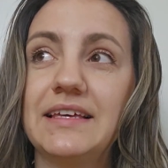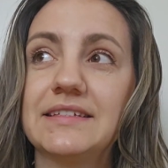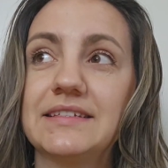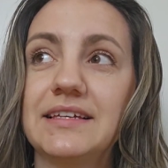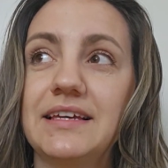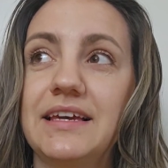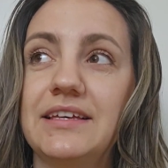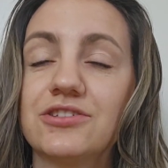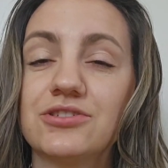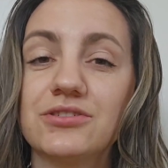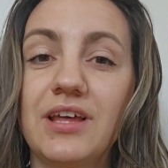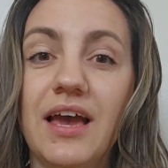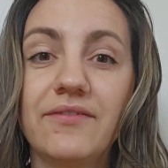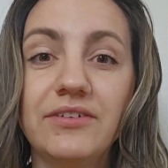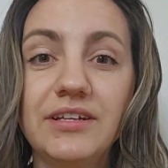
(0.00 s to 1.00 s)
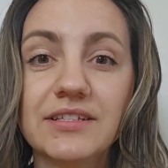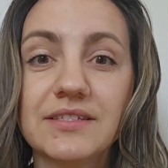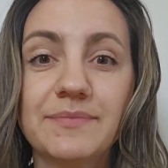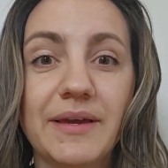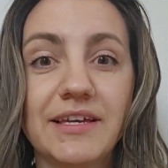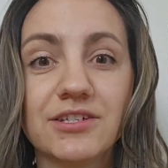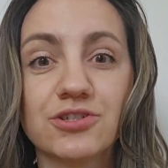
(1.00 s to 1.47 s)
is a
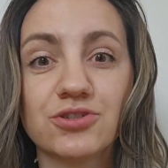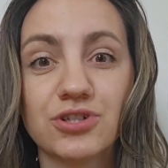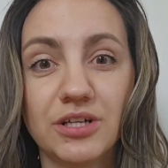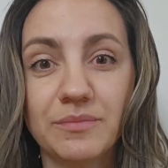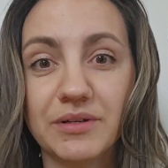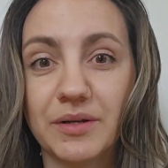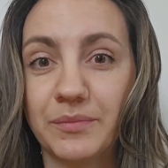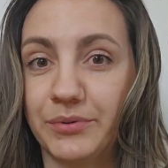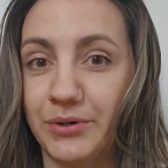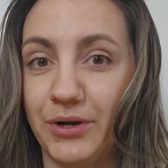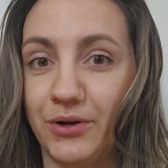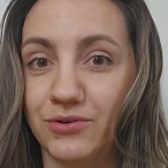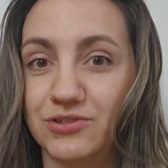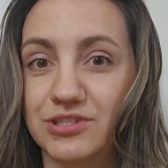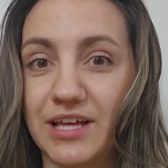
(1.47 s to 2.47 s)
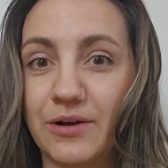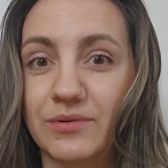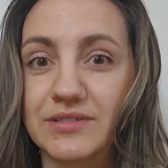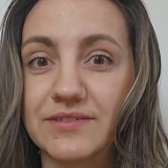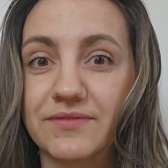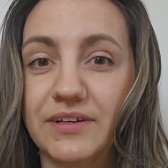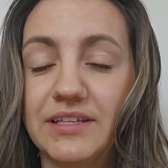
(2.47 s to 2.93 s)
evidence-based treatment approach that
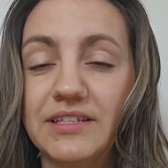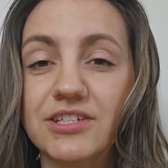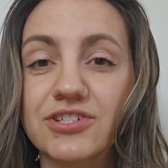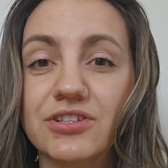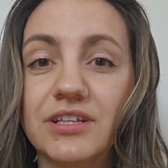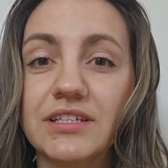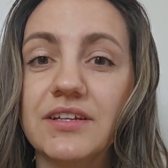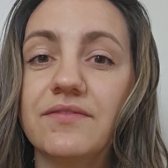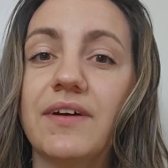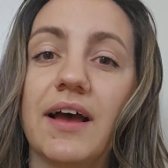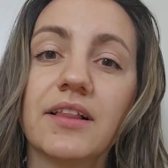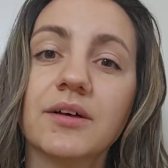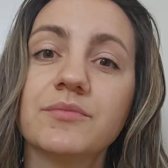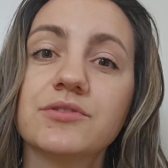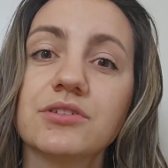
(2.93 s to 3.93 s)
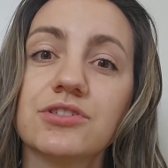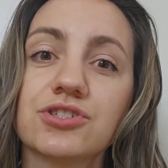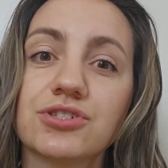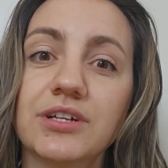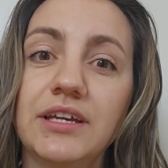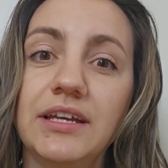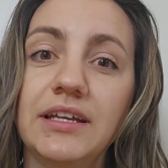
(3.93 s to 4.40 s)
was initially developed to
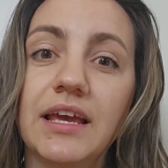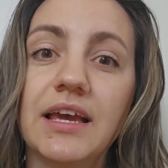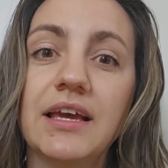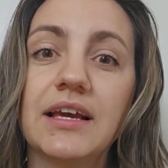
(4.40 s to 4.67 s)
treat